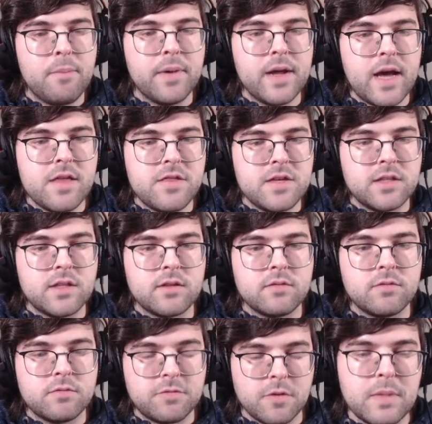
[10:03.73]
But I think that
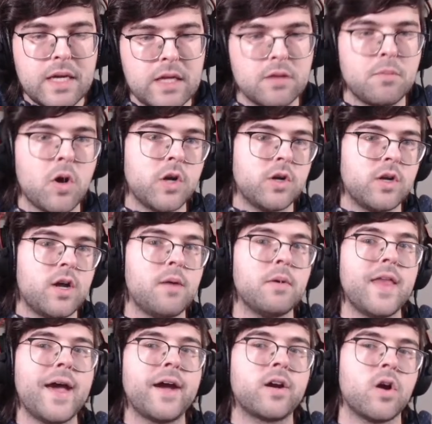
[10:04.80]
for me, the martyrdom on
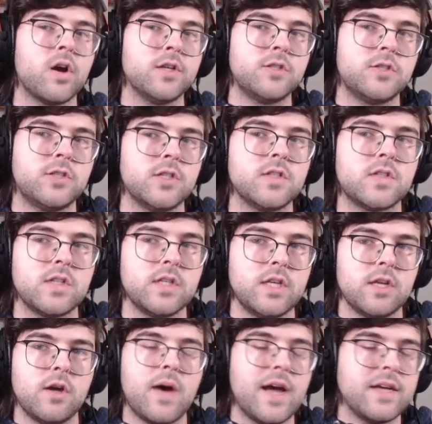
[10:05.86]
that card is just
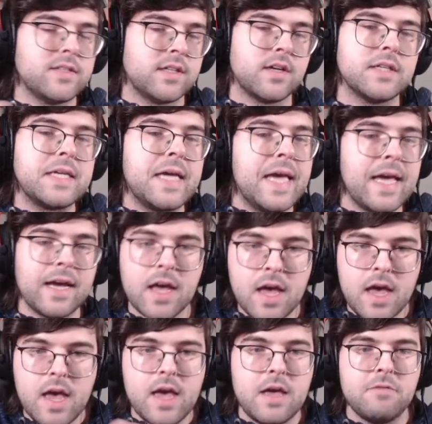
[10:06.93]
icing on the cake.
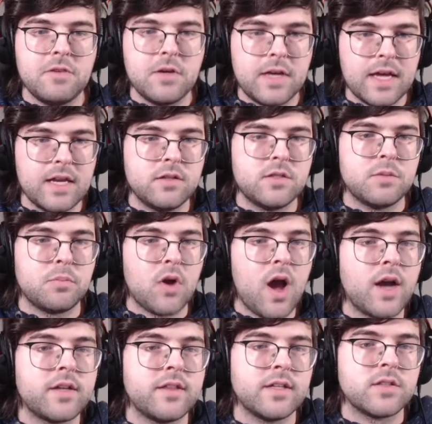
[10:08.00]
If you get it to
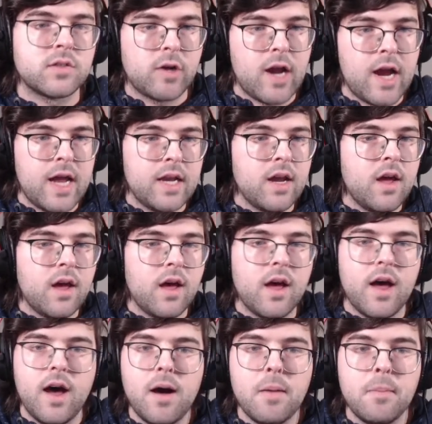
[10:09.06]
proc, that's great,
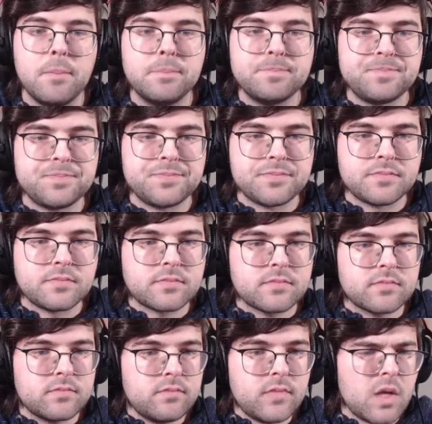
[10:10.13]

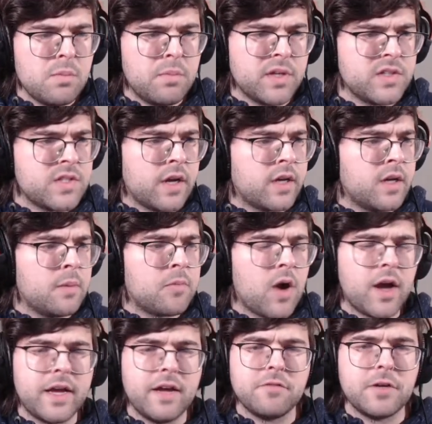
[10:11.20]
but it's not gonna
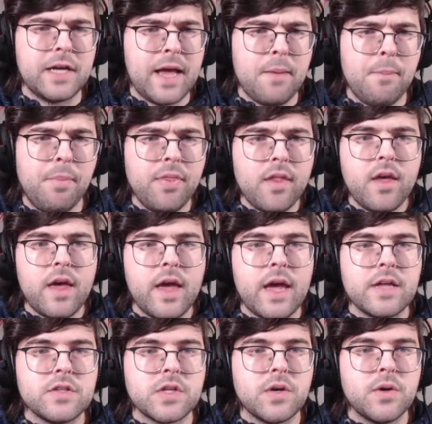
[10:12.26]
proc every game.
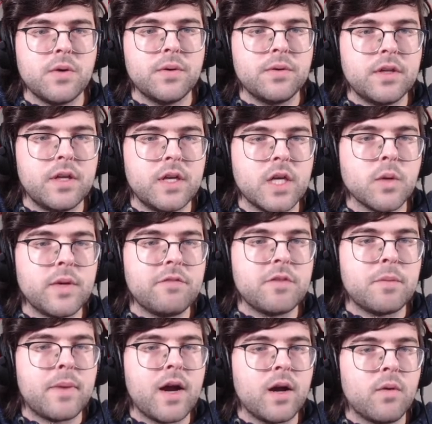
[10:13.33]
And so here we have the
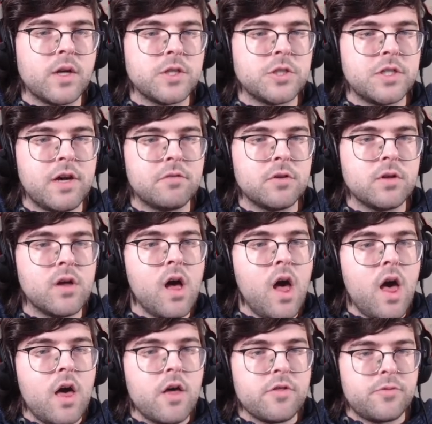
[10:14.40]
Pyrowatch Devil,
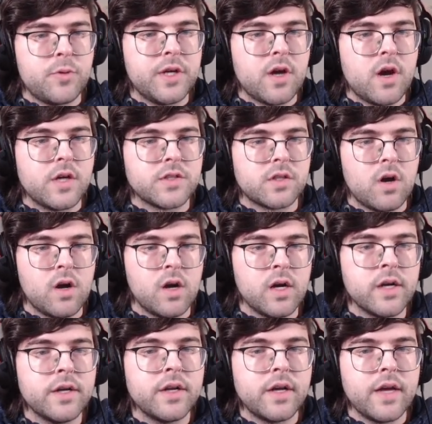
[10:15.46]
3-cost
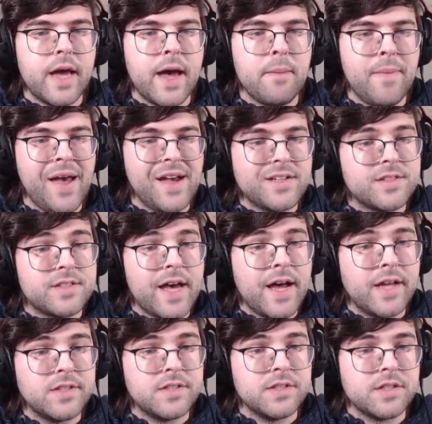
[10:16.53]
card. At max
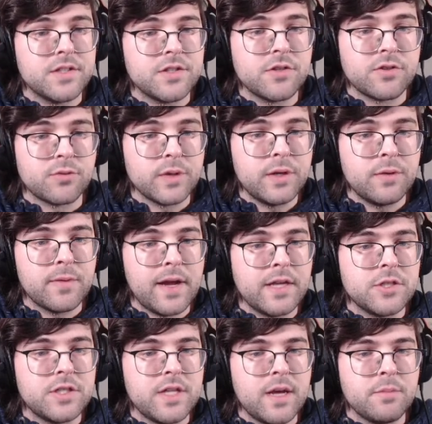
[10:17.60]
stats, it does 3
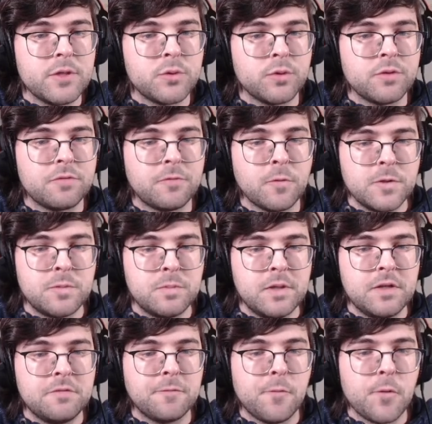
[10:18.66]
range damage with 4
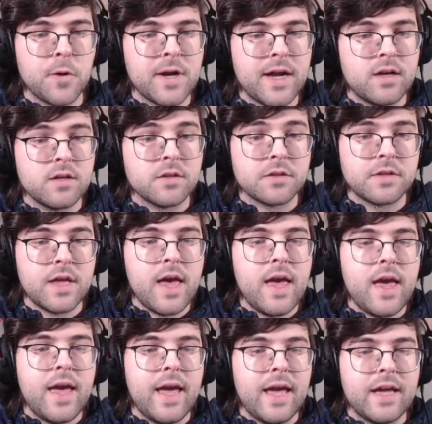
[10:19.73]
speed, 4 health,
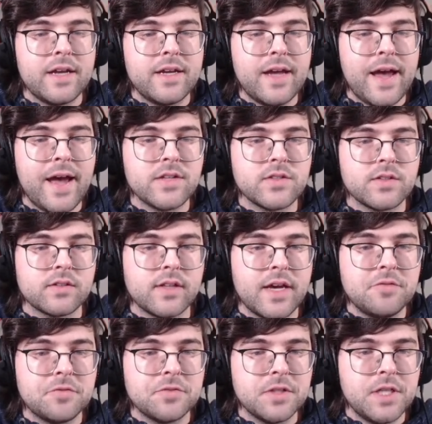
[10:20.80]
and it has
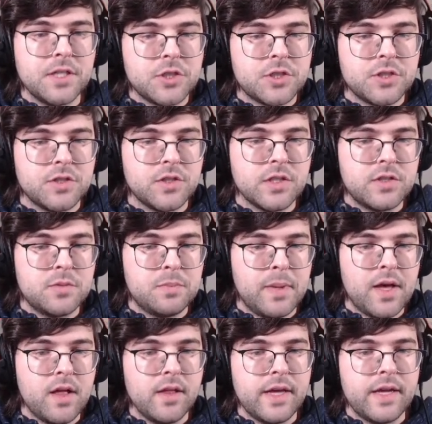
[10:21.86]
Life Leech,
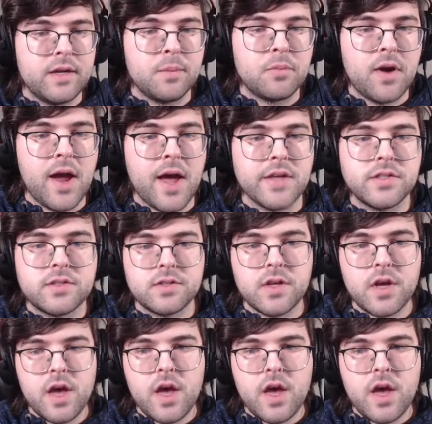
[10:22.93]
Dispel, and Oppress.